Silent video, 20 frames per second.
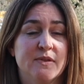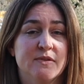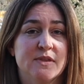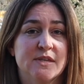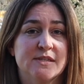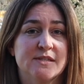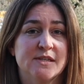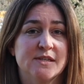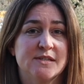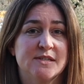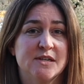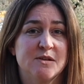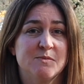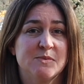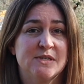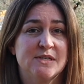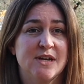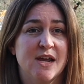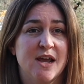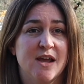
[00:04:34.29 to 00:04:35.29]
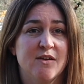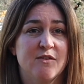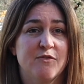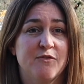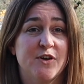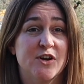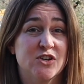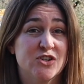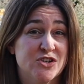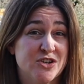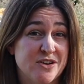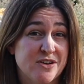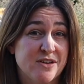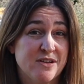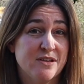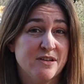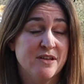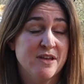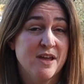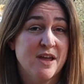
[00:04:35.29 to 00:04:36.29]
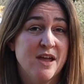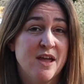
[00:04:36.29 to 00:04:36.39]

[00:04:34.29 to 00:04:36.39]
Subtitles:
the system staying functional,